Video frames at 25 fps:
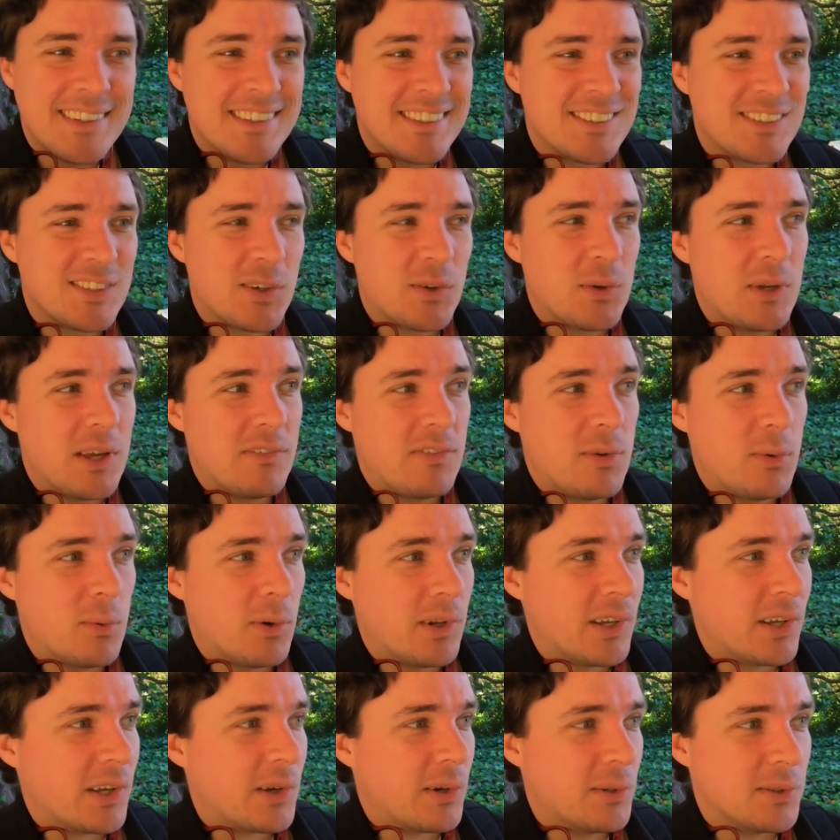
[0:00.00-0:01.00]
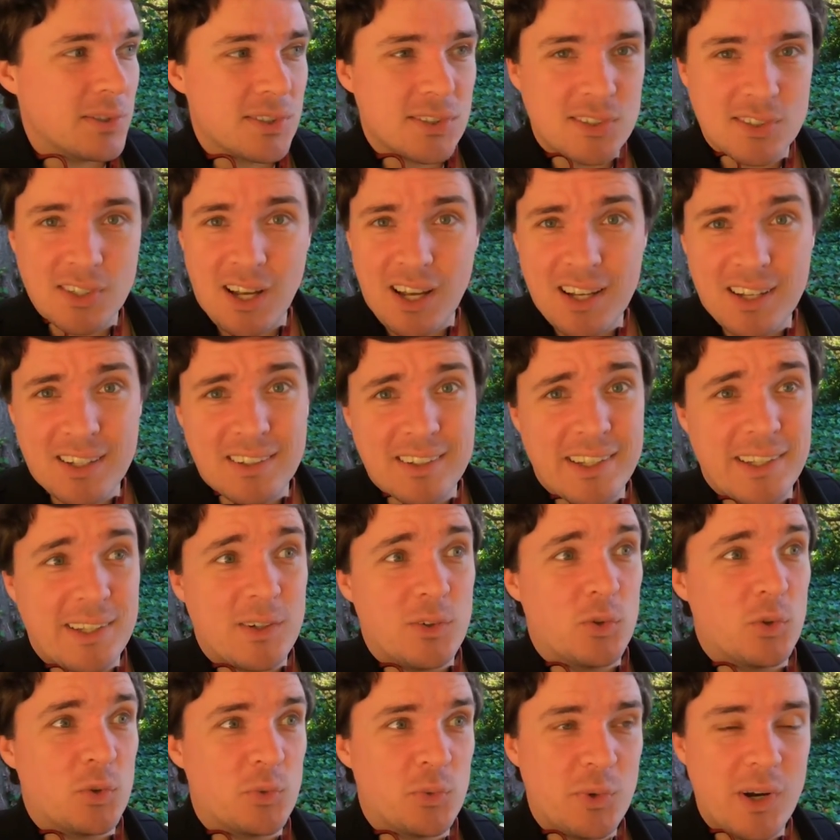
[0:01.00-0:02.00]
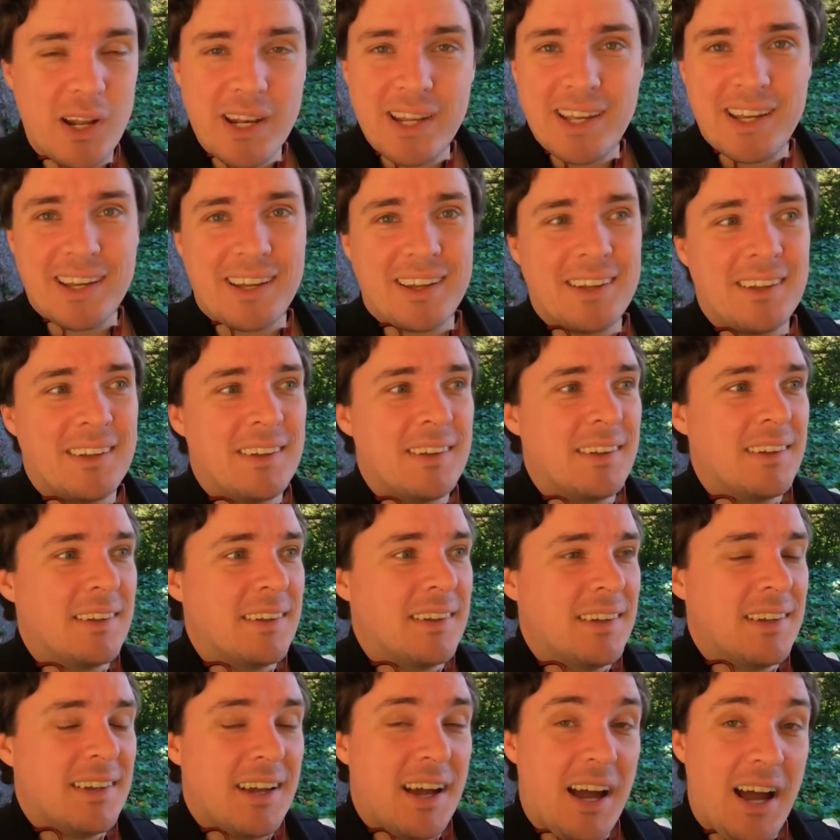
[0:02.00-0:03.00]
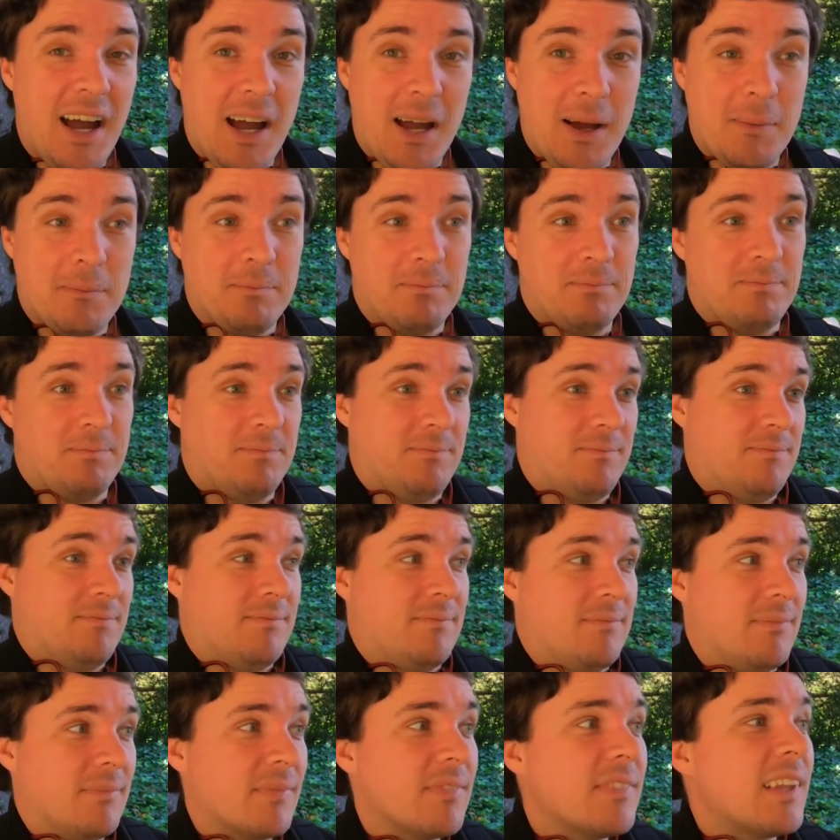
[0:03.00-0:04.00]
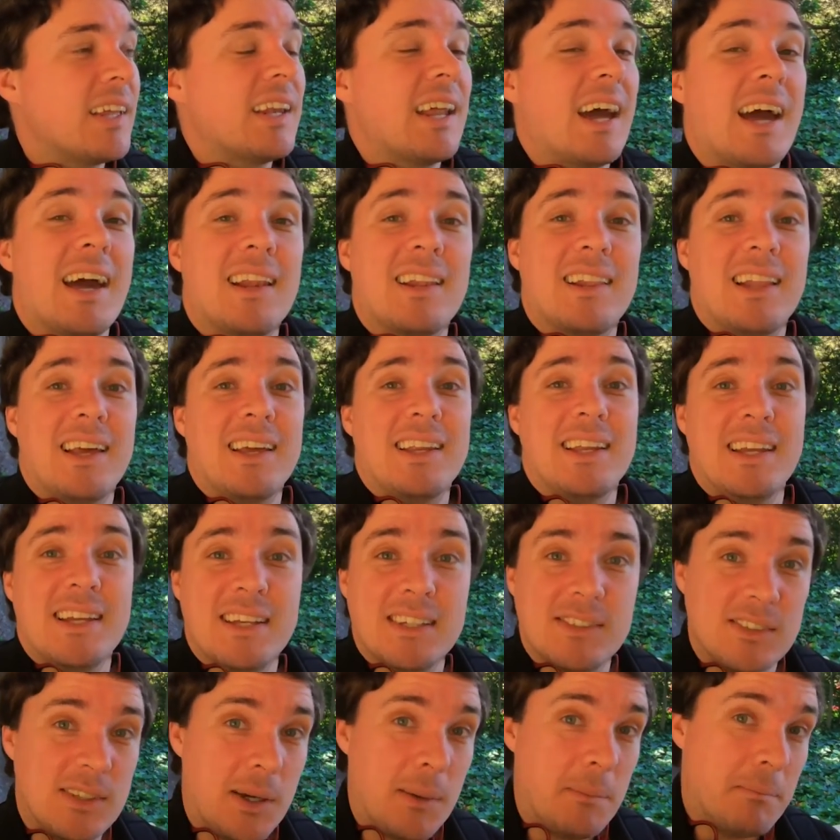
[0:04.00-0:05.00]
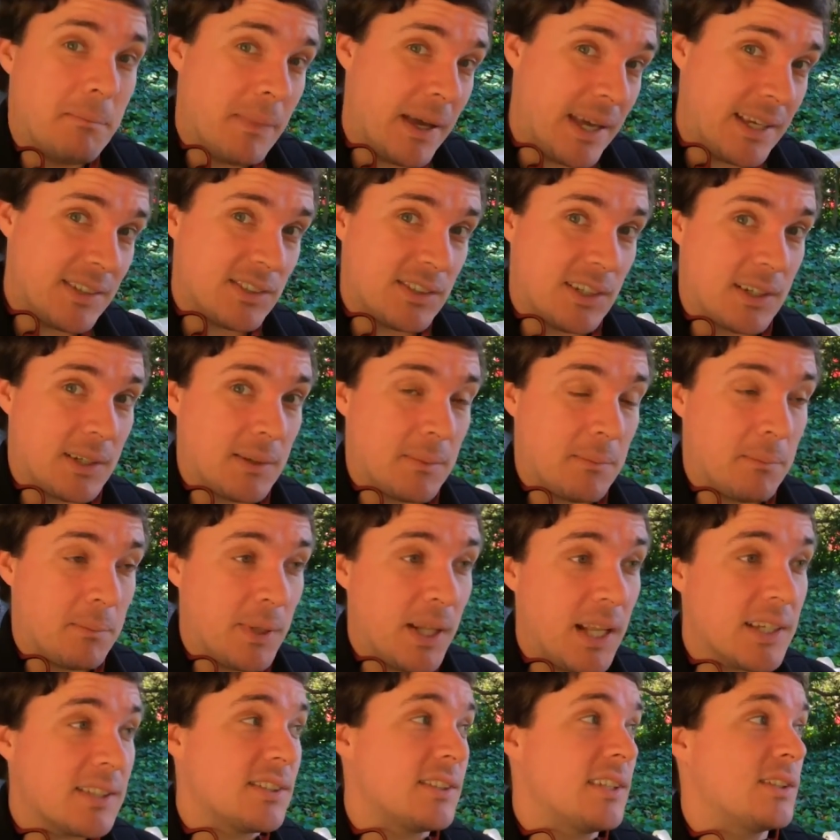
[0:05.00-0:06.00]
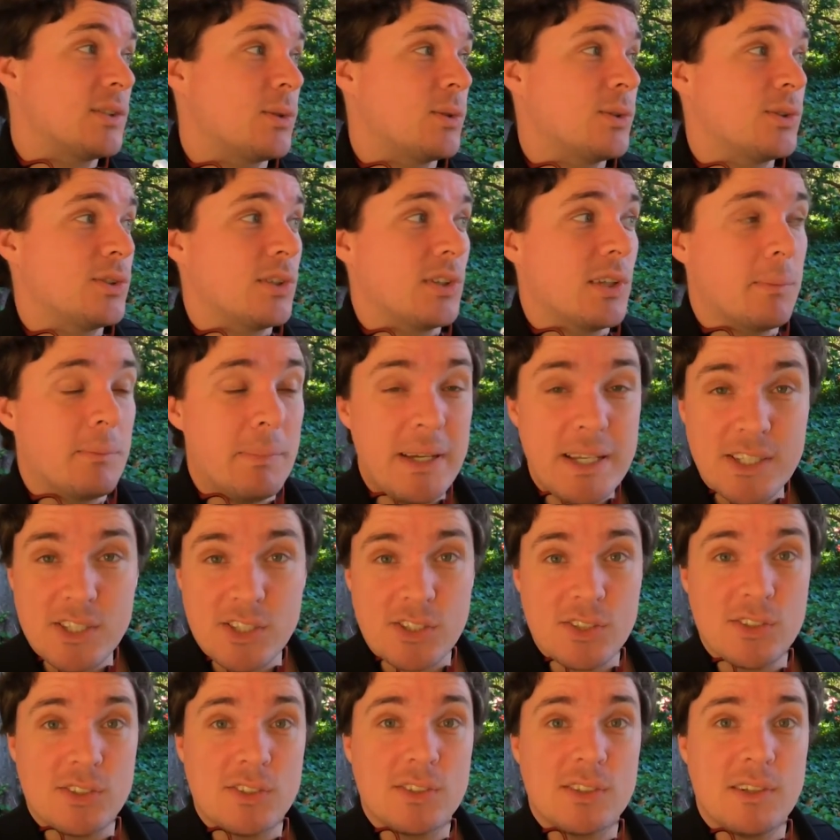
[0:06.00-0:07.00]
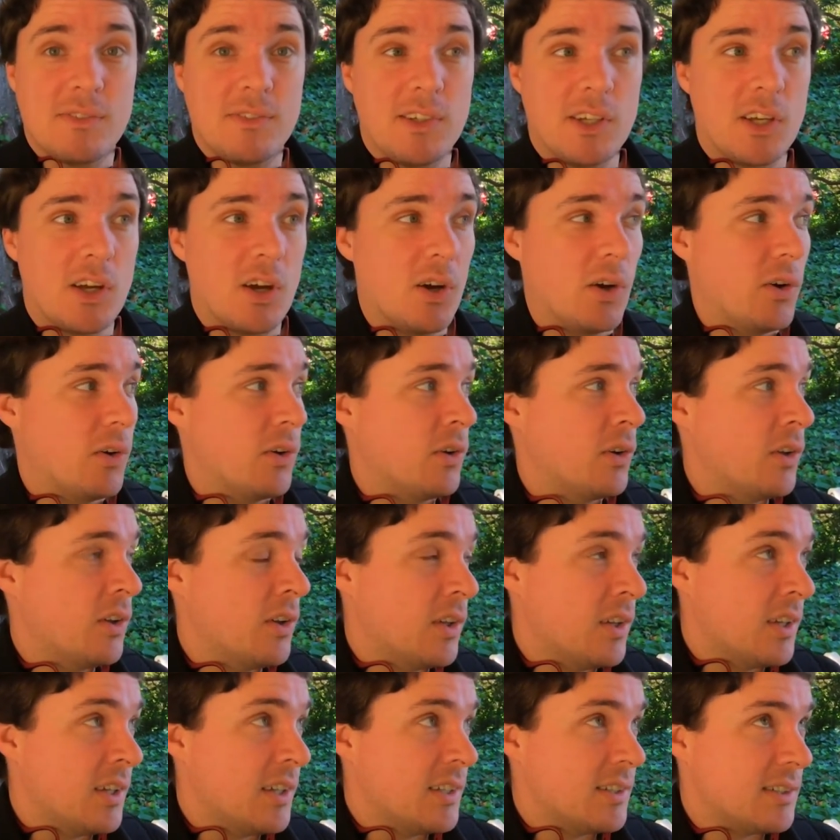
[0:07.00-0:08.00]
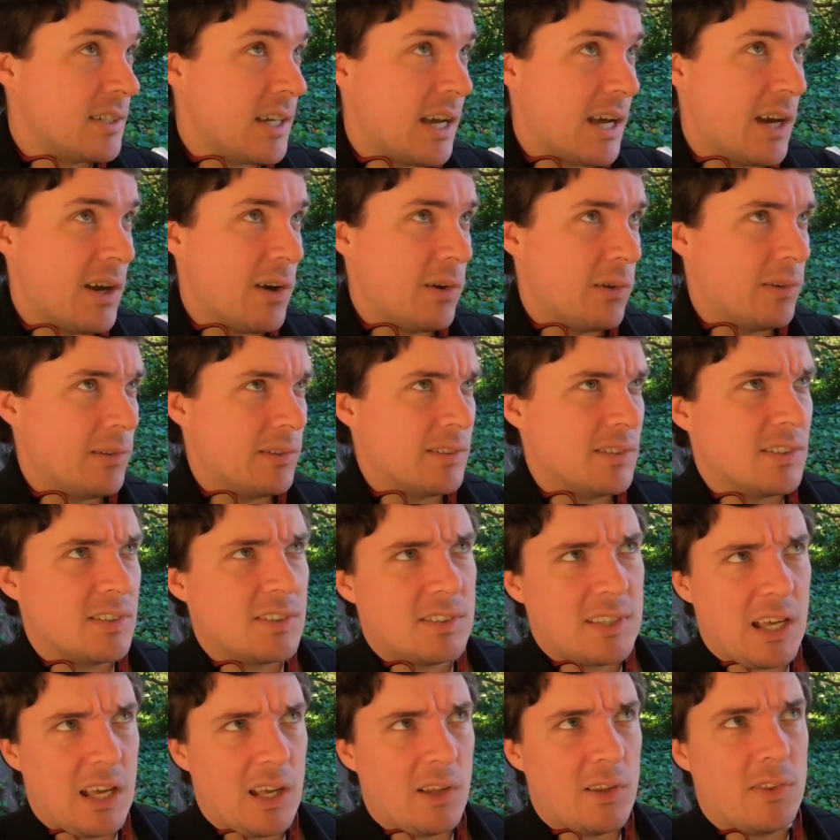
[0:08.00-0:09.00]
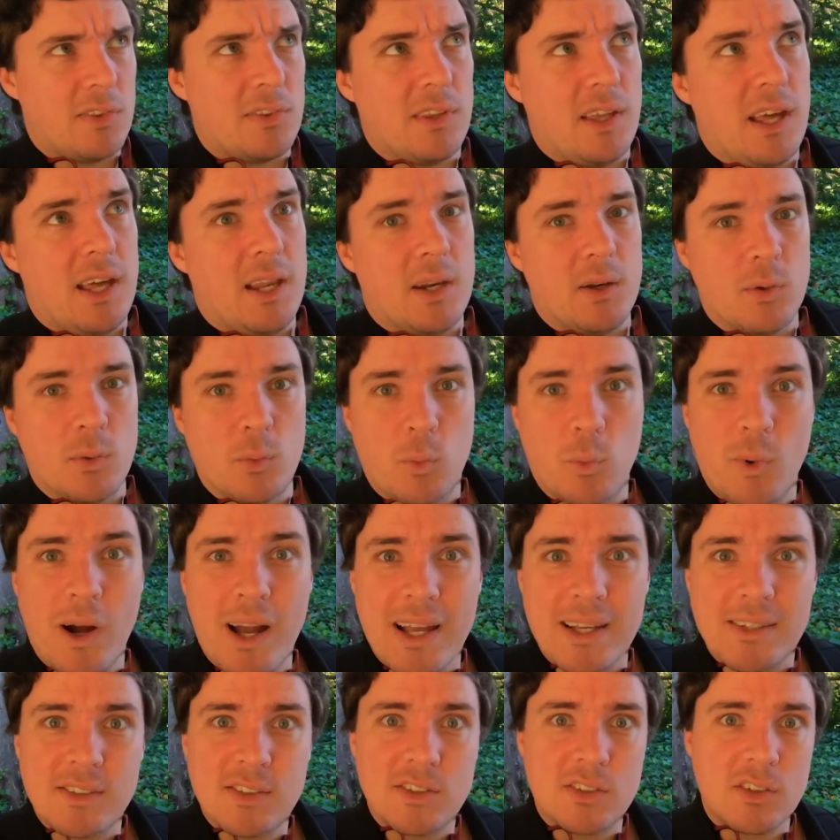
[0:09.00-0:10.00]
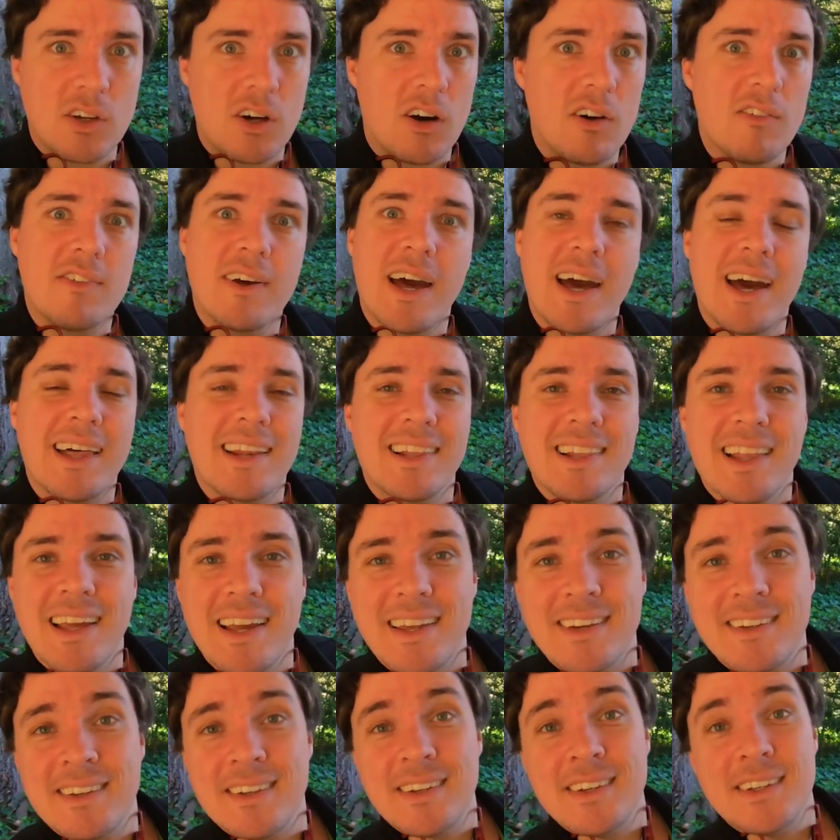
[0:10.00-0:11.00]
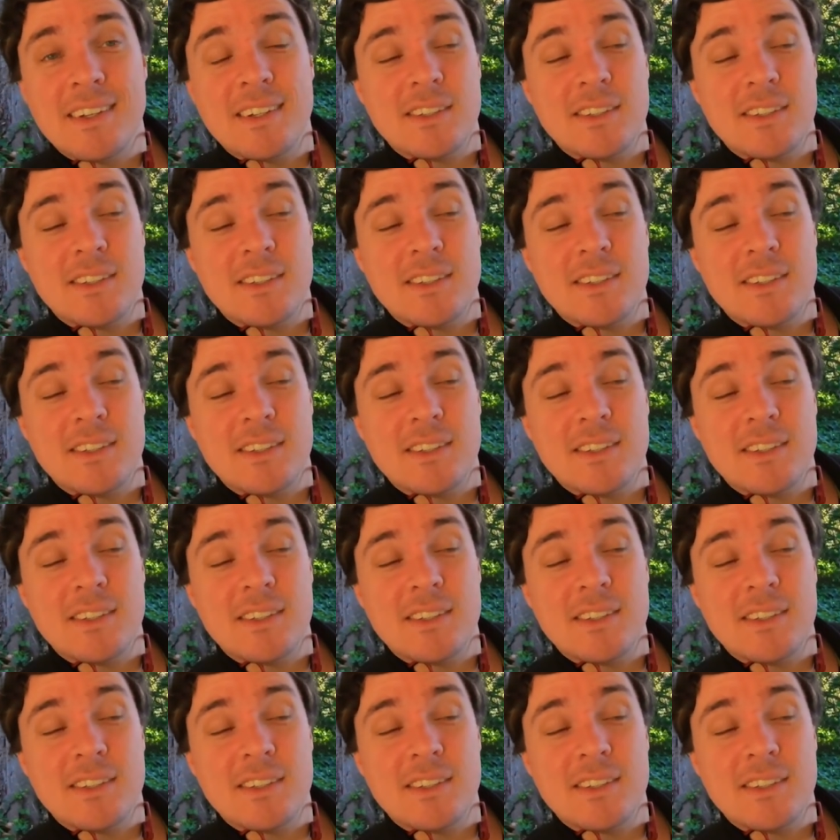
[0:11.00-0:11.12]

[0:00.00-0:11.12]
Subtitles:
So if you want to go cycling or running, then Adelaide is amazing. Plus, there's also the beaches if you go down south and west of Adelaide.